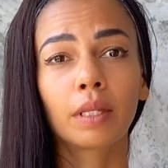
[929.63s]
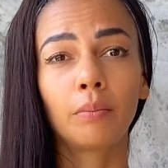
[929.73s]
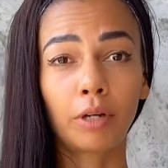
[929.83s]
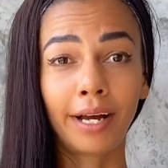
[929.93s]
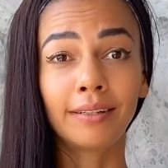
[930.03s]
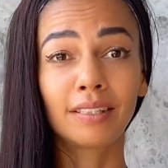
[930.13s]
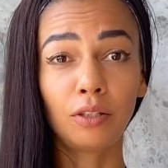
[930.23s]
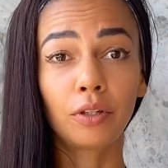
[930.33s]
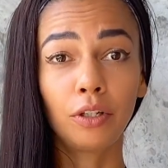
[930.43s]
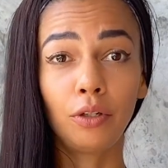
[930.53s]
brands that
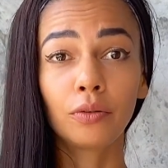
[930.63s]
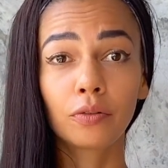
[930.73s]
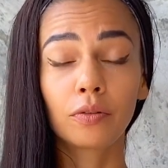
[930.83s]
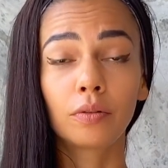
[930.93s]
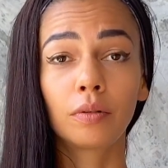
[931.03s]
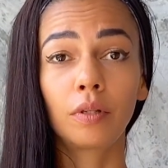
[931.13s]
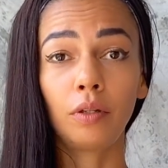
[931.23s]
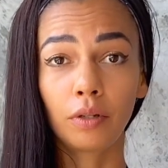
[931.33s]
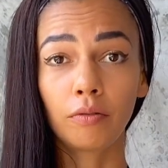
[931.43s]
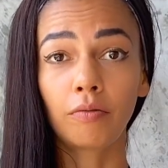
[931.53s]
you can use, that
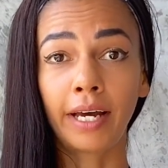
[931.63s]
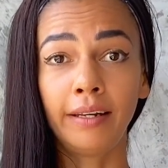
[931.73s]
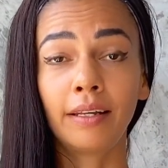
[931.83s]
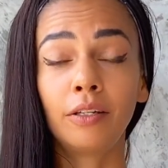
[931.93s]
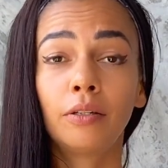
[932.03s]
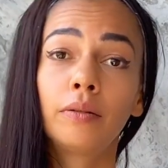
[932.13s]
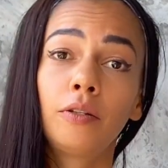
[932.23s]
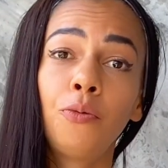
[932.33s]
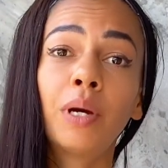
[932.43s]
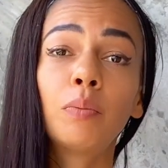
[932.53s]
you can find that
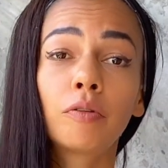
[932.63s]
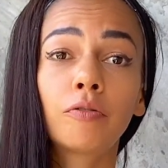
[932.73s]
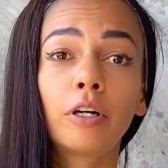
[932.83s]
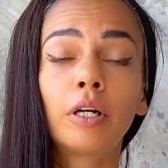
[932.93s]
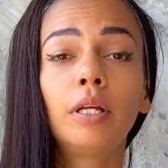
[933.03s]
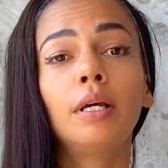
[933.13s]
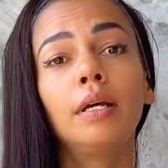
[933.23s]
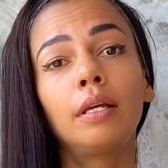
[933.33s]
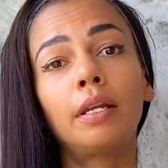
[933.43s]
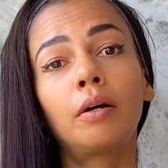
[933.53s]
you might prefer.
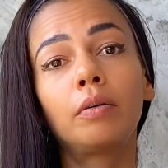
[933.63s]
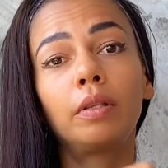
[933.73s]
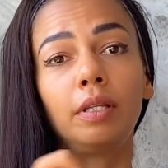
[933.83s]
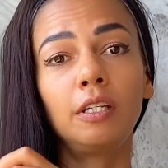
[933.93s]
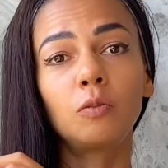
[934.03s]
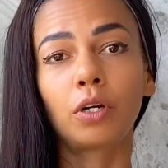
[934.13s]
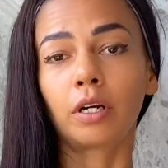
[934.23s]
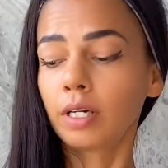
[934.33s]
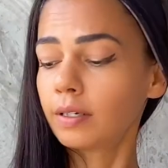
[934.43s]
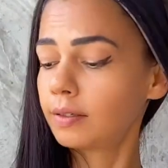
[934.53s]
Now, these
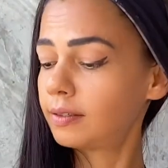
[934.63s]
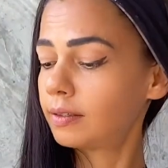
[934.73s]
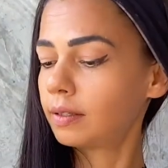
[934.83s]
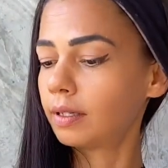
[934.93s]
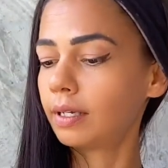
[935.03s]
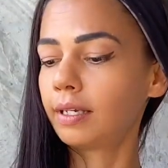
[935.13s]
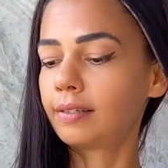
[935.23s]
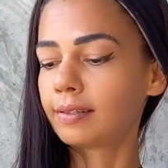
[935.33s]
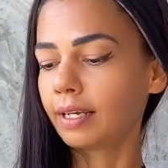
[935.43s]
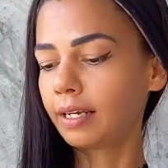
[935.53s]
products, it's